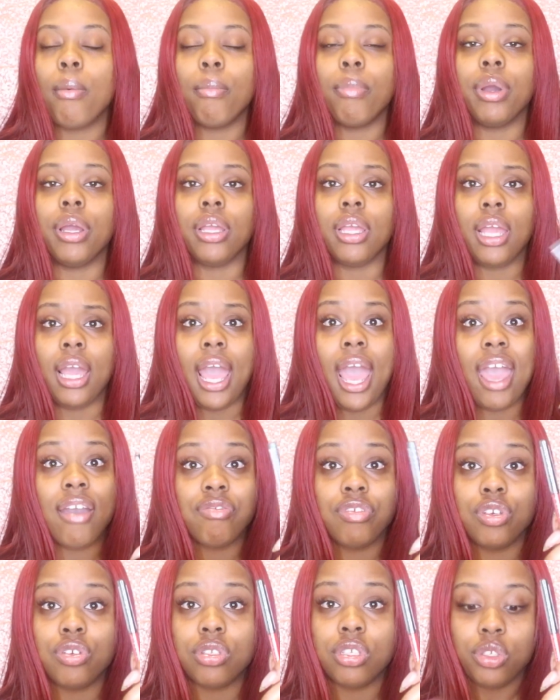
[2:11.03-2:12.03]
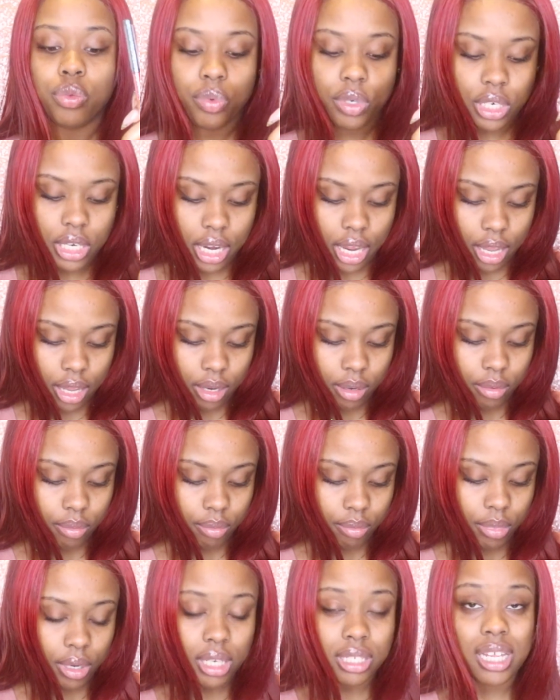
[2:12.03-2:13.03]
But yeah, I haven't used this one yet
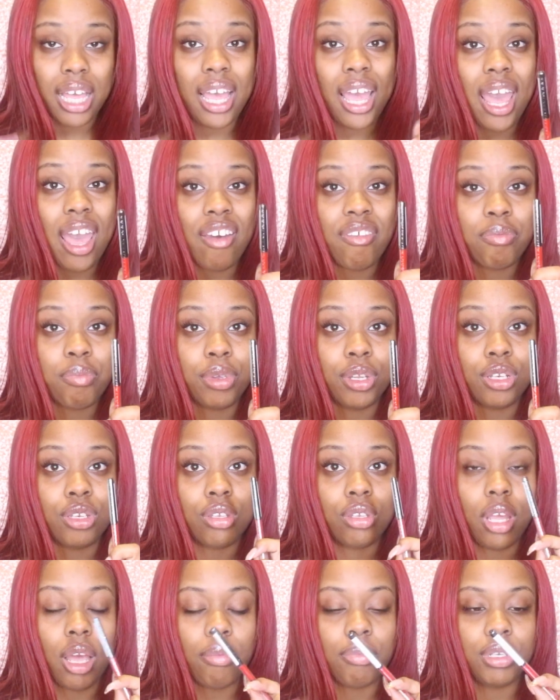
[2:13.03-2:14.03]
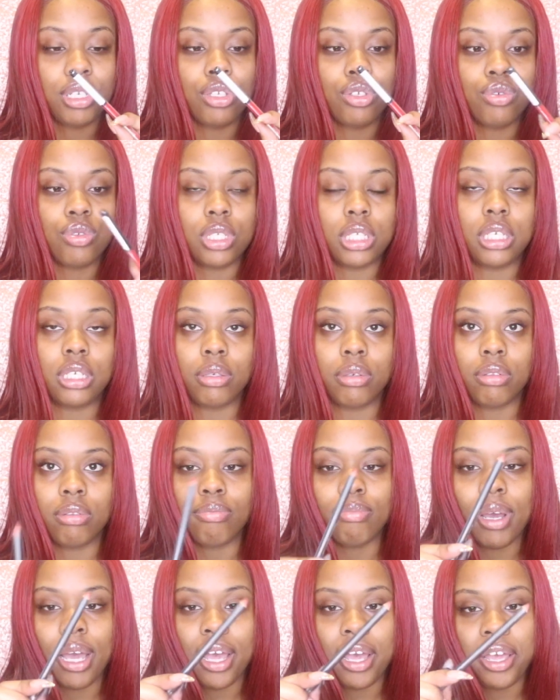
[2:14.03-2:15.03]
because I've been
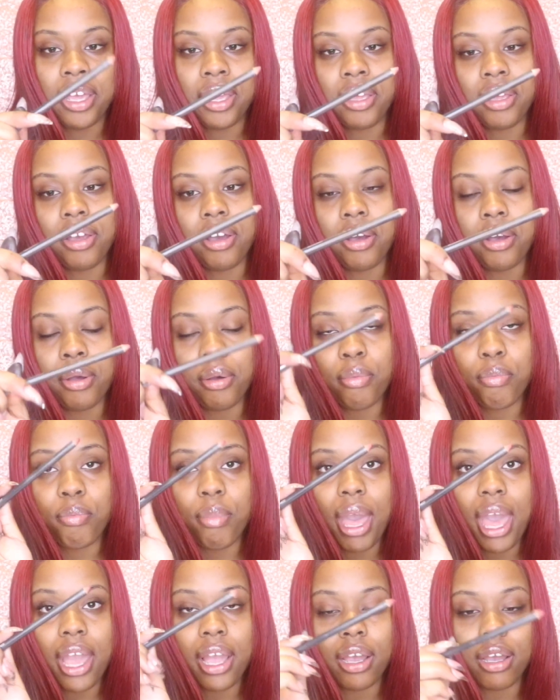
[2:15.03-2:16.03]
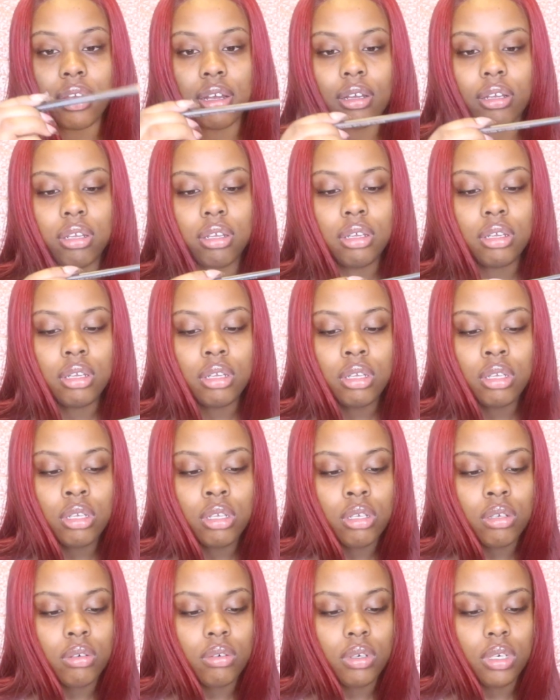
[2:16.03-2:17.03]
using my MAC.
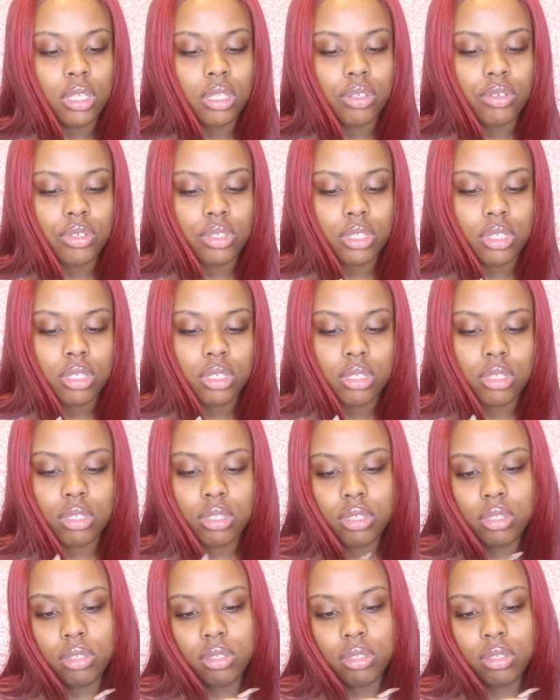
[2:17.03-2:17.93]
What color is this?